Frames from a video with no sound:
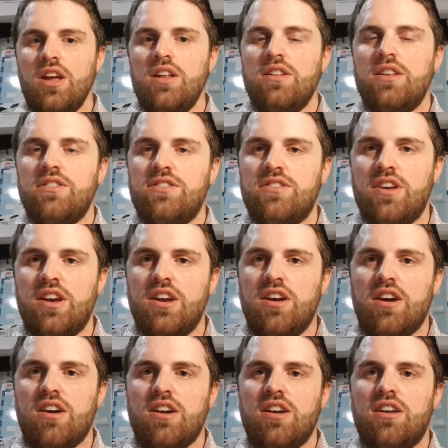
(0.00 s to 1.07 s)
let's say
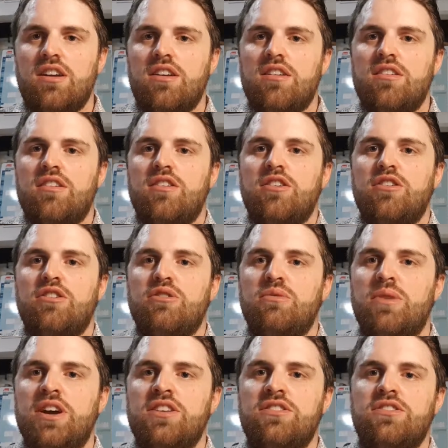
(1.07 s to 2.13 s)
I
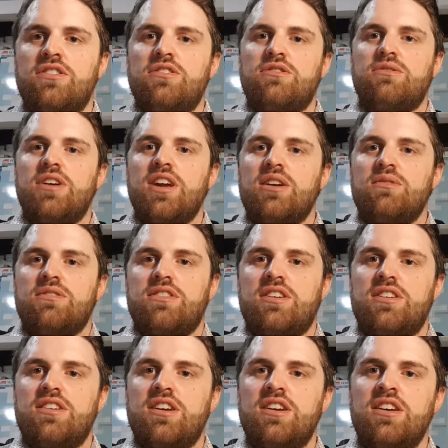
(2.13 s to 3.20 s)
waste 3 hours
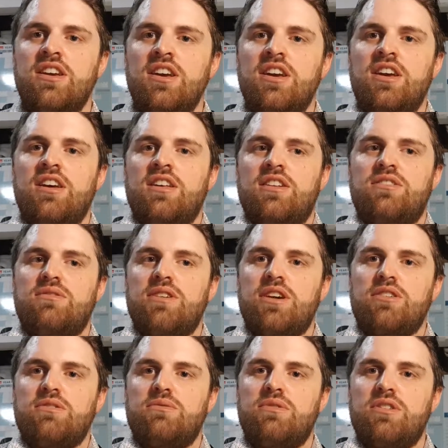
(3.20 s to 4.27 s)
that day. That's 3
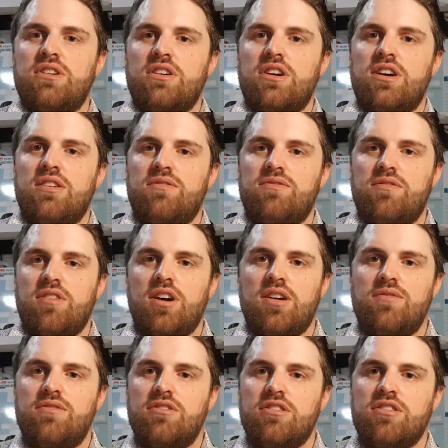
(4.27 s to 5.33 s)
hours of work
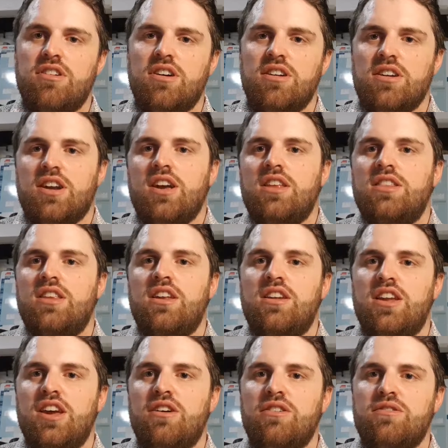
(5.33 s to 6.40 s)
I've not done, and then
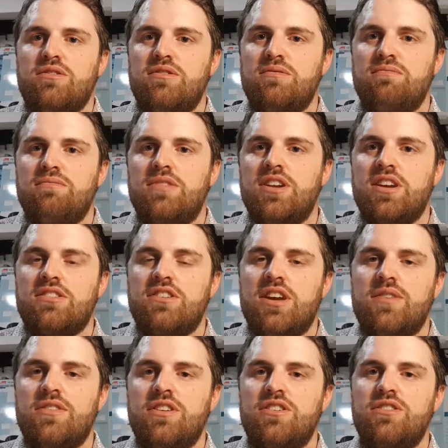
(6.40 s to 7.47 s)
now the next day
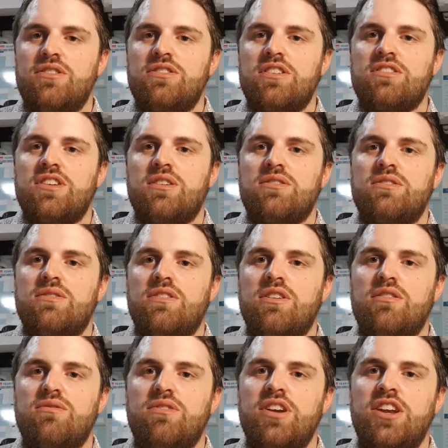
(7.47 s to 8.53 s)
I've got to do 6 hours. So I've got
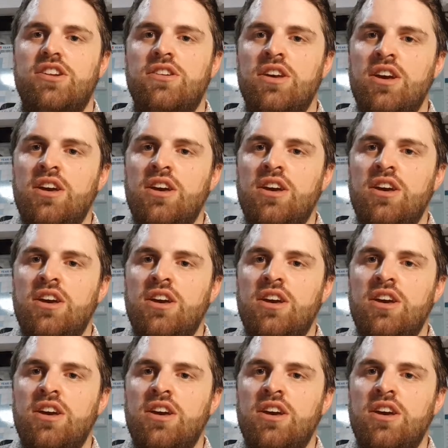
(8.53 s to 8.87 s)
to read,